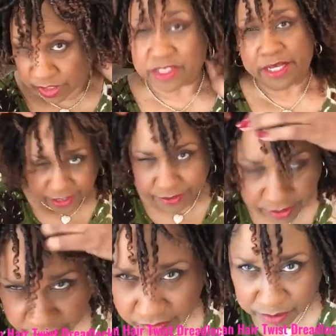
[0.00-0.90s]
it.
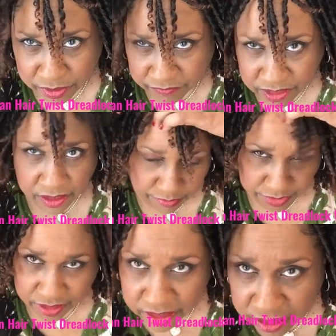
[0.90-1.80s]
It has a
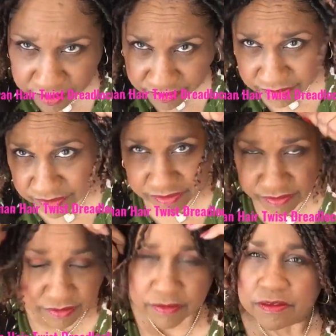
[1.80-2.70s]
natural look
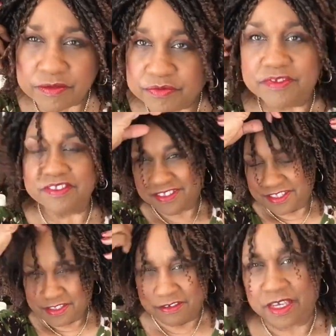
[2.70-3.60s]
and a very soft
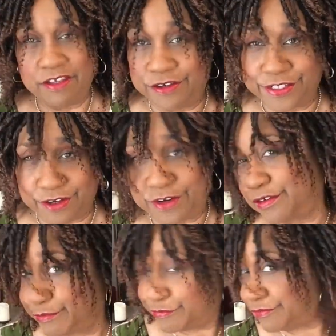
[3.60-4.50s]
feeling while
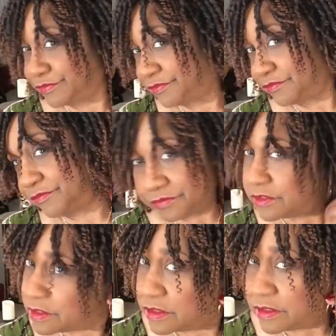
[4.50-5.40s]
touching it.
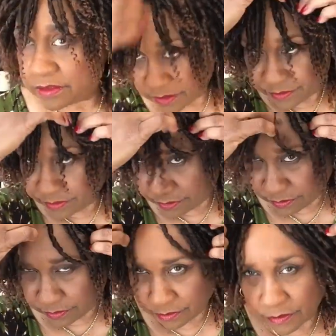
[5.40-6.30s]
This
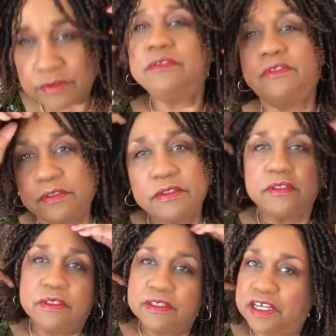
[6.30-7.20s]
synthetic short
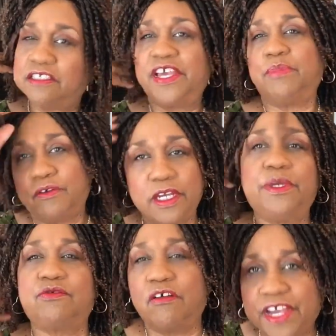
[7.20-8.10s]
dreadlock wig
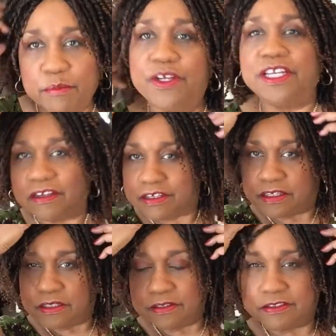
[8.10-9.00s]
has a bouncy
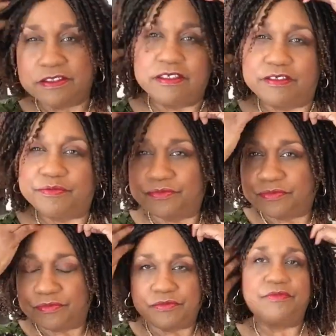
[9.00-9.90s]
look that
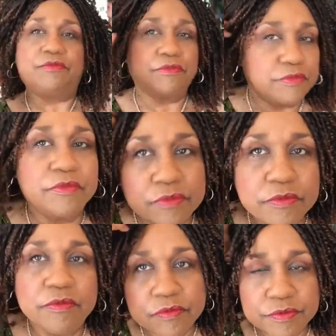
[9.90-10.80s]
lasts long
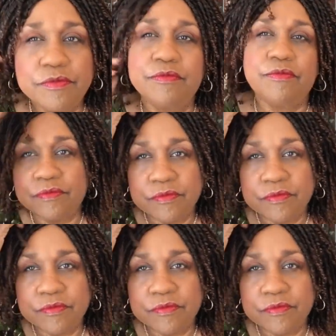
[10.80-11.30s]
even after